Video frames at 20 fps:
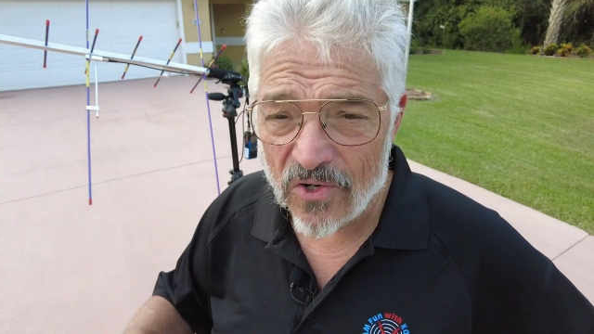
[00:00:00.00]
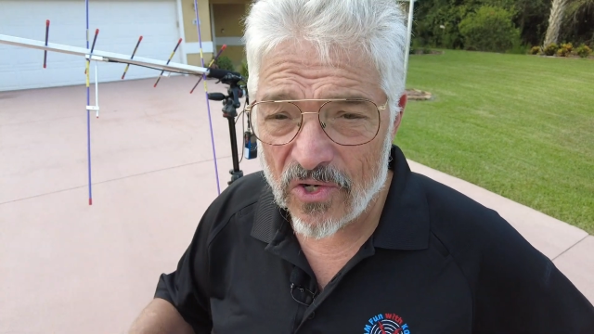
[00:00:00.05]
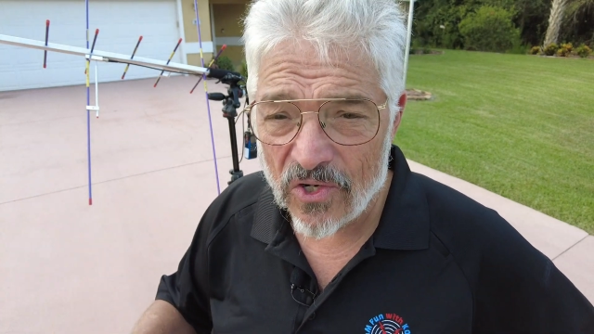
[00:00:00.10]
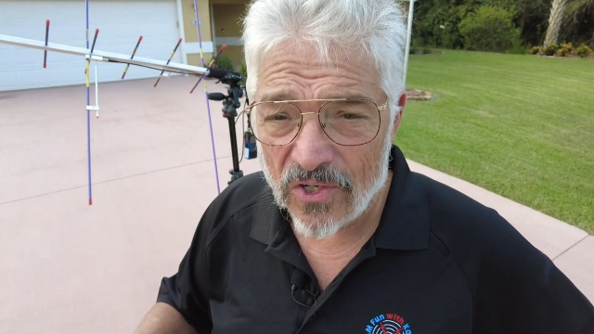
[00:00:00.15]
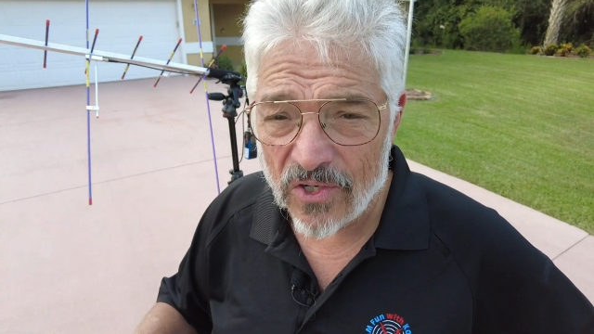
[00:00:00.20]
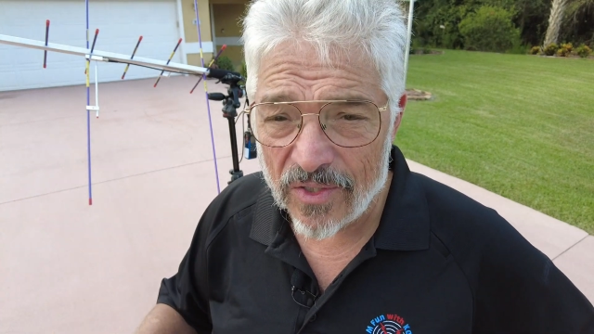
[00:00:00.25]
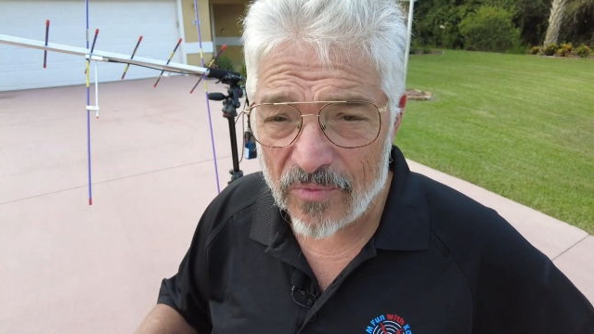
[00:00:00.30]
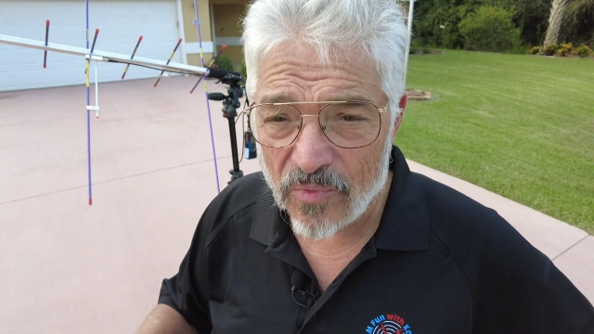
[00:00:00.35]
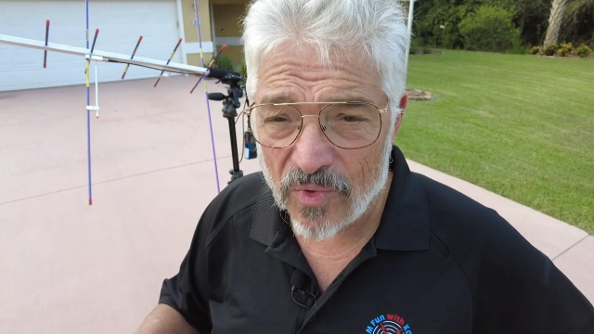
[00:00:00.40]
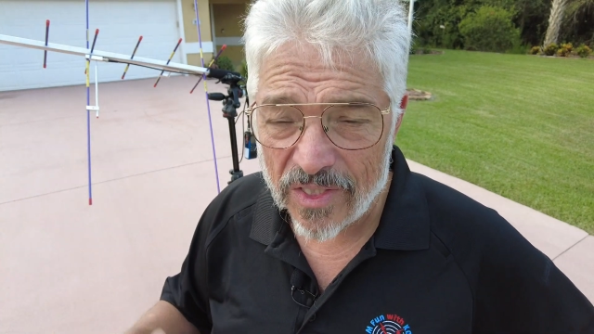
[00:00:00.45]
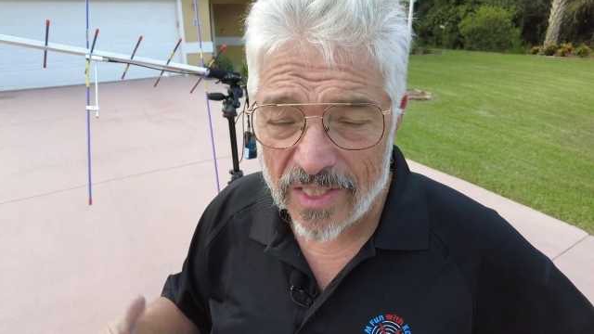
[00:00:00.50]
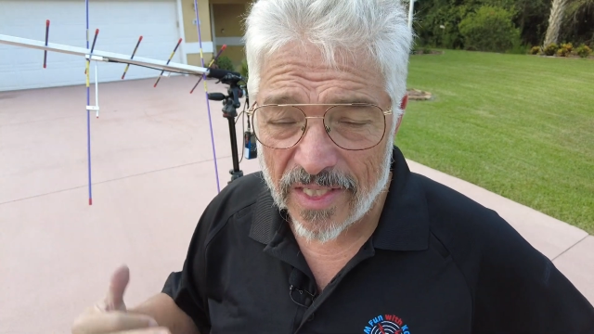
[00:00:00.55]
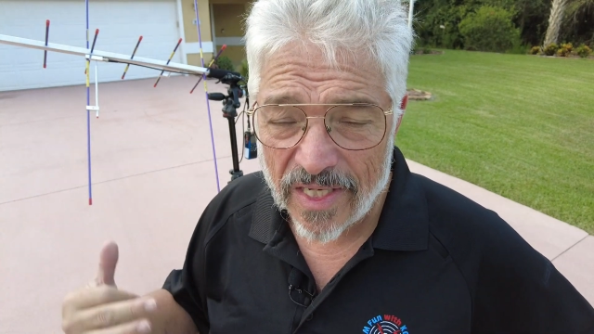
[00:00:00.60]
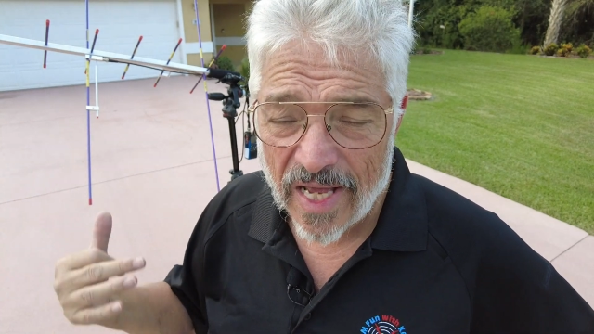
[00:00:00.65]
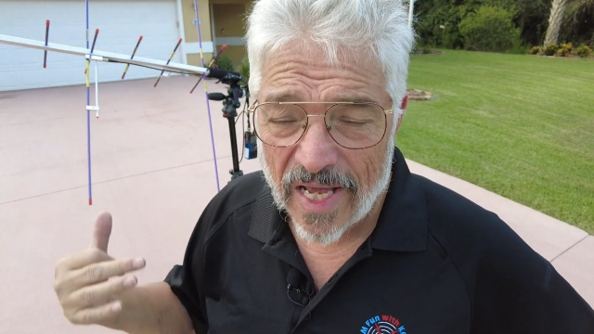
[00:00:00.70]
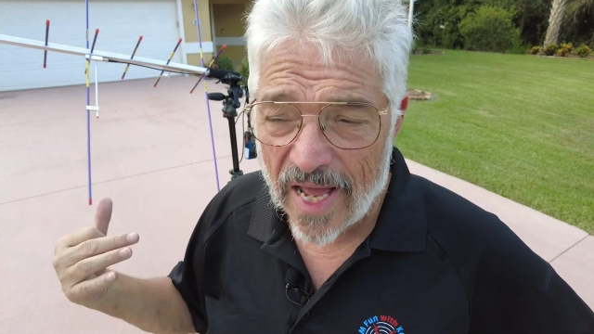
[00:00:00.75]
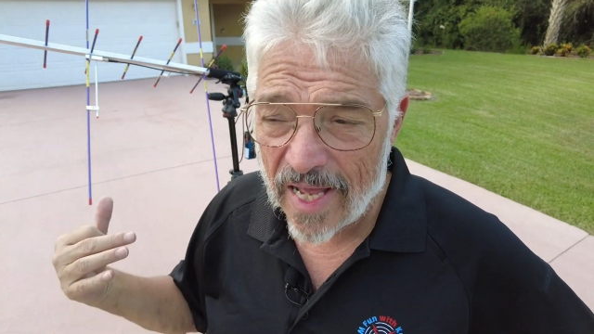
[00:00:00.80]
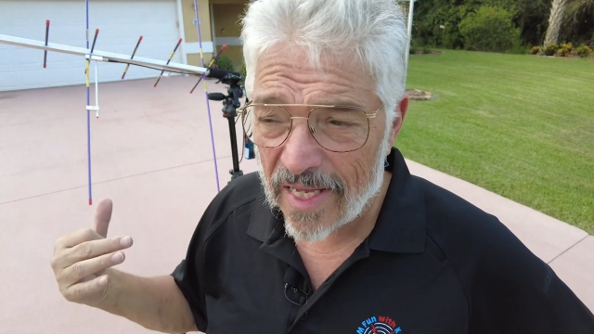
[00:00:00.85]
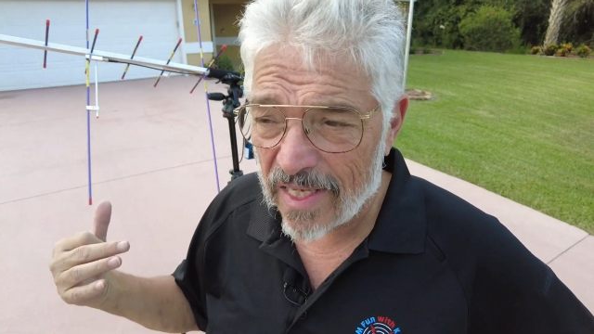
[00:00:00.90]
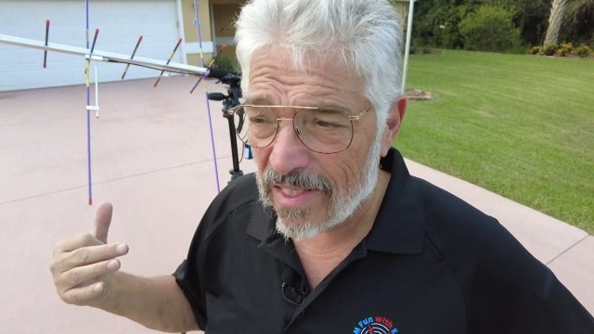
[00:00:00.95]
good with the
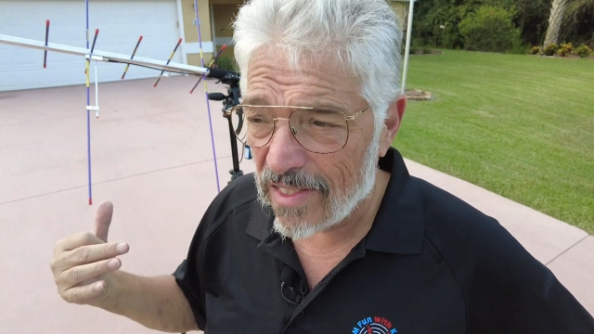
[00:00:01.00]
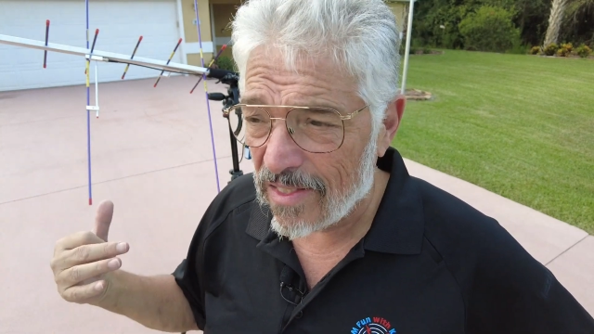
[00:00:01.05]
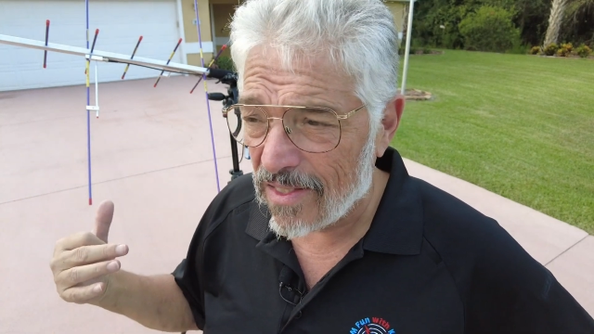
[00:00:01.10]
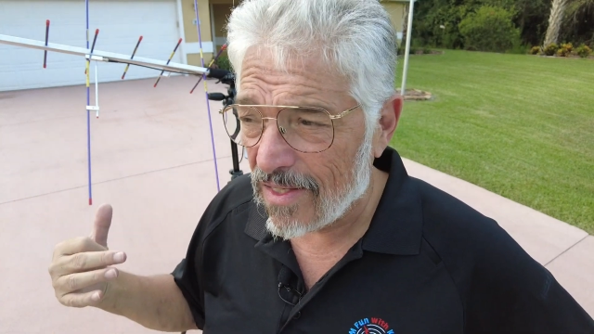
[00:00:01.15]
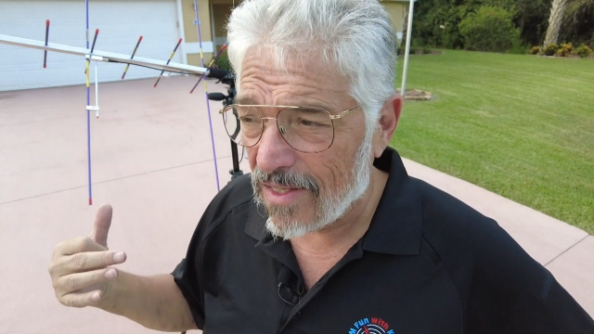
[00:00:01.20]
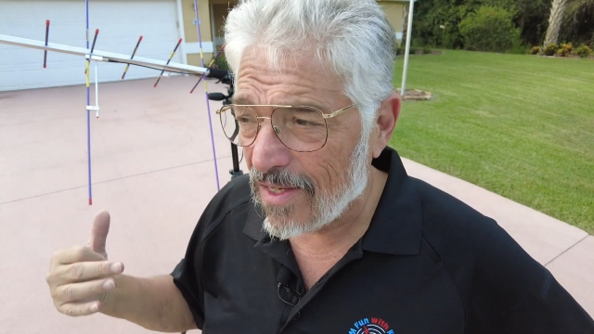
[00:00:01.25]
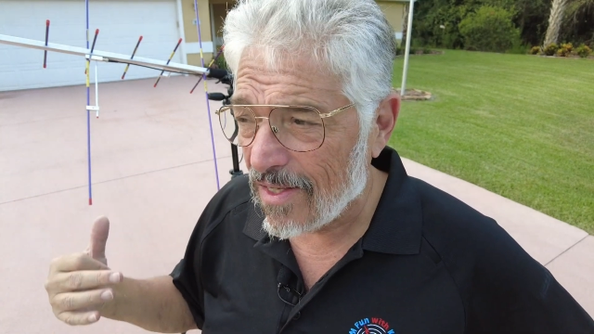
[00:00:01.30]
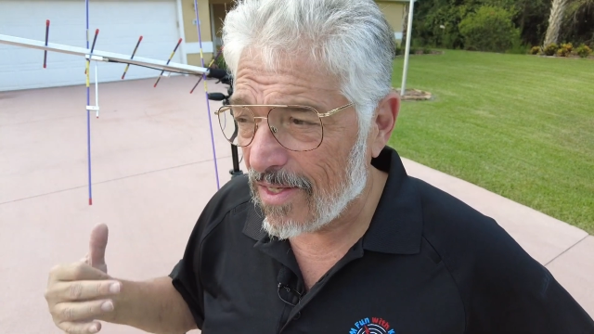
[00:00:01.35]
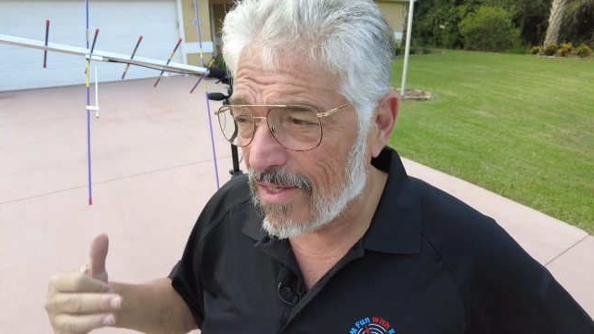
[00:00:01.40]
Yagi,